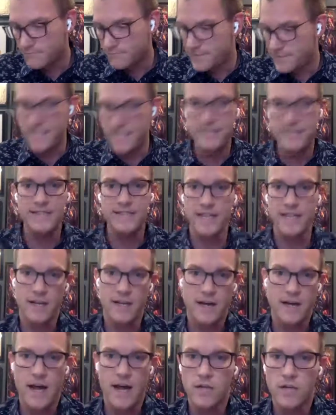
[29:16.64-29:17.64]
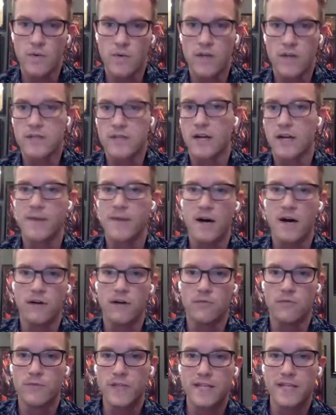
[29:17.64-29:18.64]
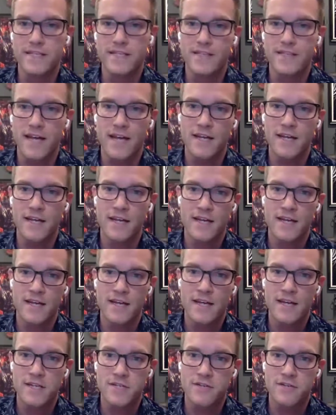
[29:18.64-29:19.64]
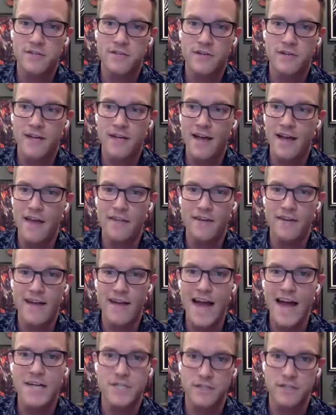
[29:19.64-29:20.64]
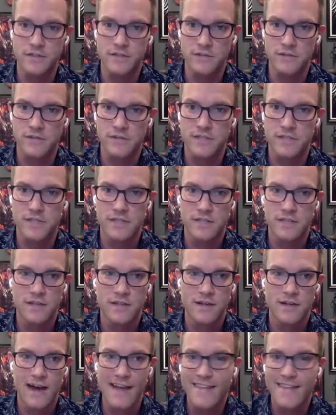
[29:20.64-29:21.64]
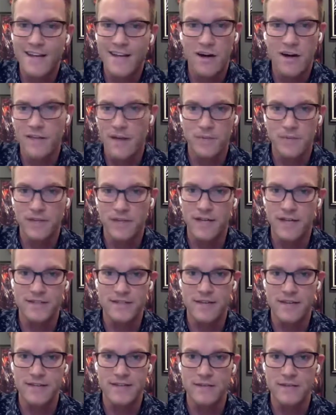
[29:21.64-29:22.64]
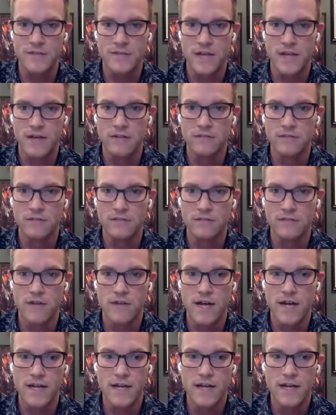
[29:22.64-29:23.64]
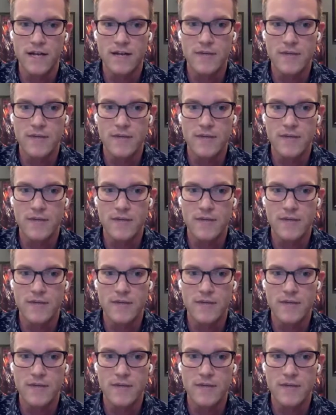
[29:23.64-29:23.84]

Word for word: DC and you want to talk about real estate, history, and the Nationals, I think all that plays on the same channel, right?